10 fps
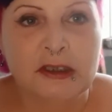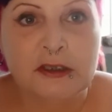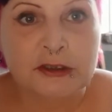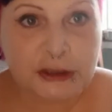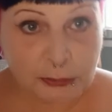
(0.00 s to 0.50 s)

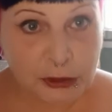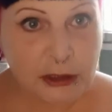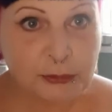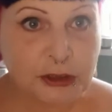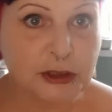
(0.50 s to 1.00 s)

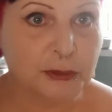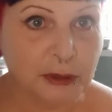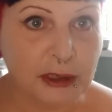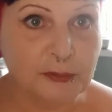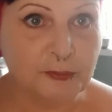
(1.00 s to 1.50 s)
Sometimes I do
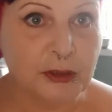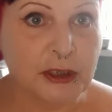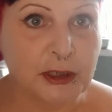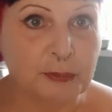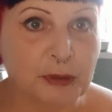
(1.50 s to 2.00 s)
have
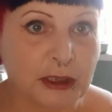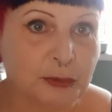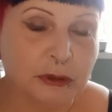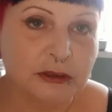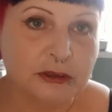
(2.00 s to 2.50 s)
the
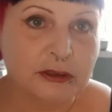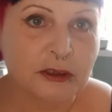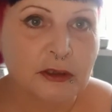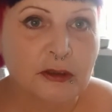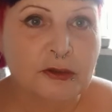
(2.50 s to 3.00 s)
brand ones,
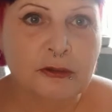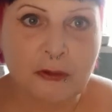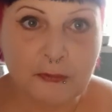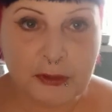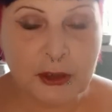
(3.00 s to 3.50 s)

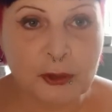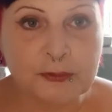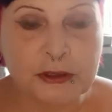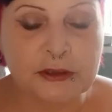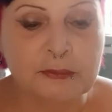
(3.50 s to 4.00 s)
not very
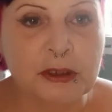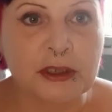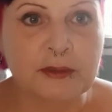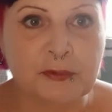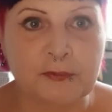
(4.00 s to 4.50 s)
often,
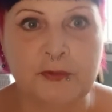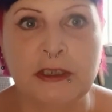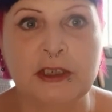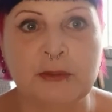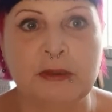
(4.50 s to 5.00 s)
but if I'm
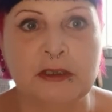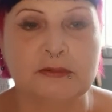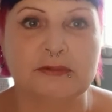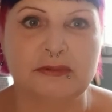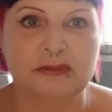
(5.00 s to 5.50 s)
feeling a
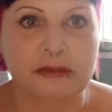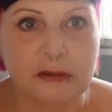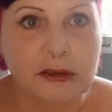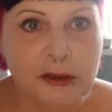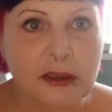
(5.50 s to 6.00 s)
bit
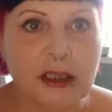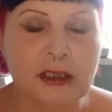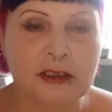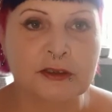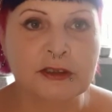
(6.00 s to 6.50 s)

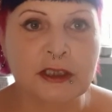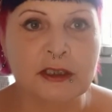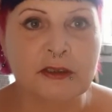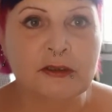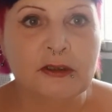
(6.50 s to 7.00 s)
and
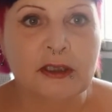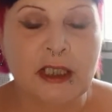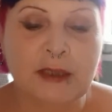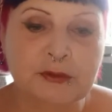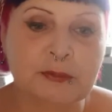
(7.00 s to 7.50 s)
I
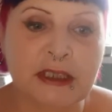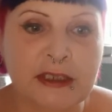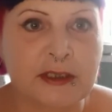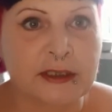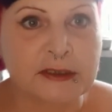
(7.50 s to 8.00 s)
have to
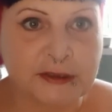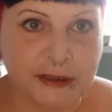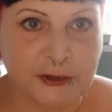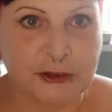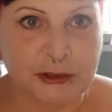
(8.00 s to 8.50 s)
make it, it's
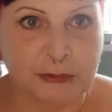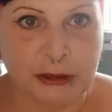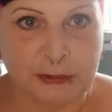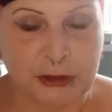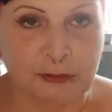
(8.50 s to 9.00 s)
easier
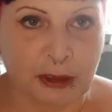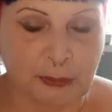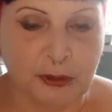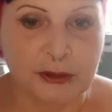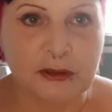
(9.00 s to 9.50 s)
sometimes to
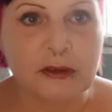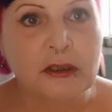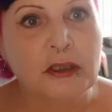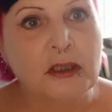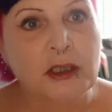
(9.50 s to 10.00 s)
grab one.
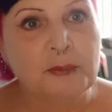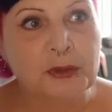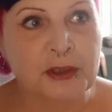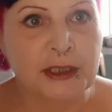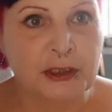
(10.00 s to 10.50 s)

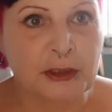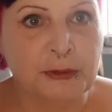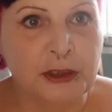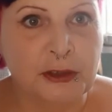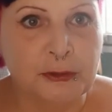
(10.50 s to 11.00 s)
But then I
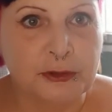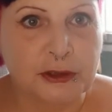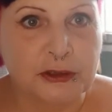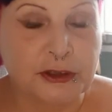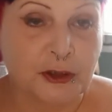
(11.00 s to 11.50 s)
only
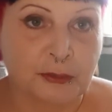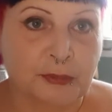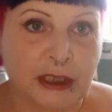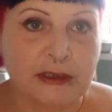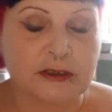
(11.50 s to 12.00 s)
use certain
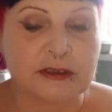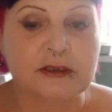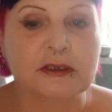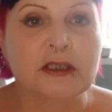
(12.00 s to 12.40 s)
brands.